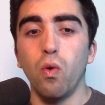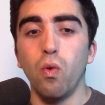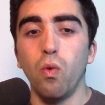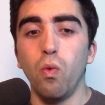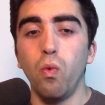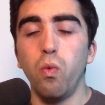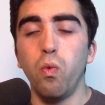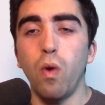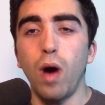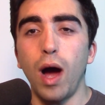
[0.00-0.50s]

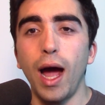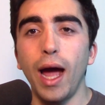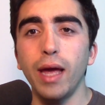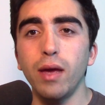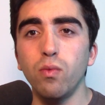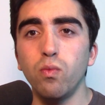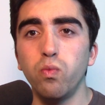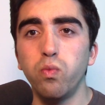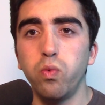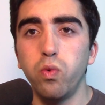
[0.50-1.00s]
why
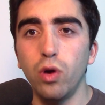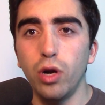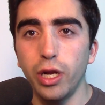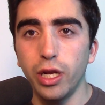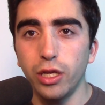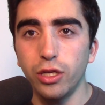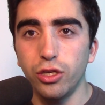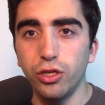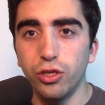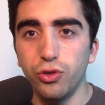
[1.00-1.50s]

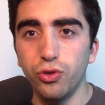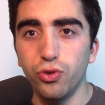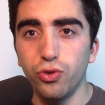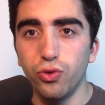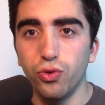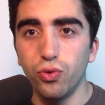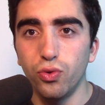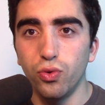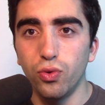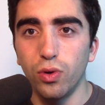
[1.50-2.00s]
wouldn't
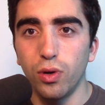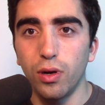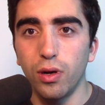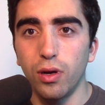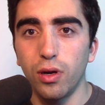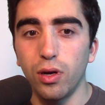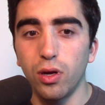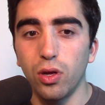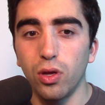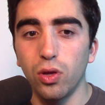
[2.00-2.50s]
you
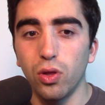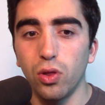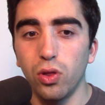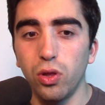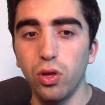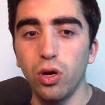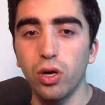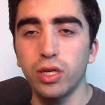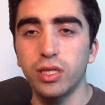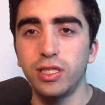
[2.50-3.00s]

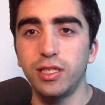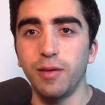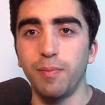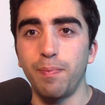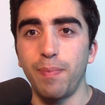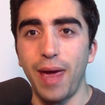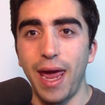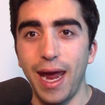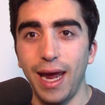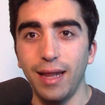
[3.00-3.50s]
look to
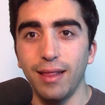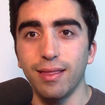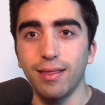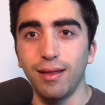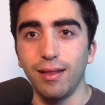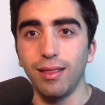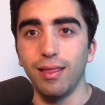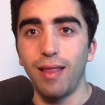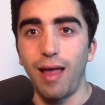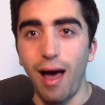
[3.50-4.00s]
paint
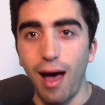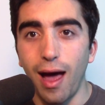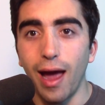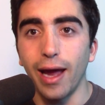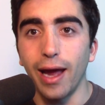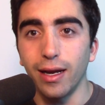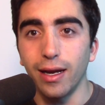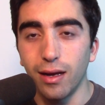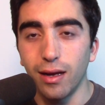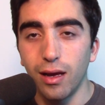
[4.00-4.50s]
the
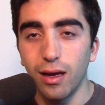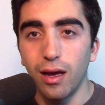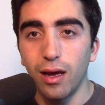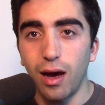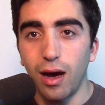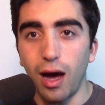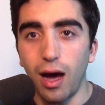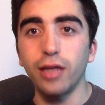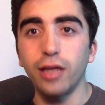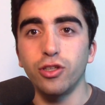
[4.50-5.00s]
line
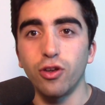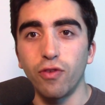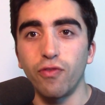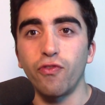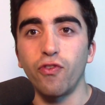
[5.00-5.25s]
on your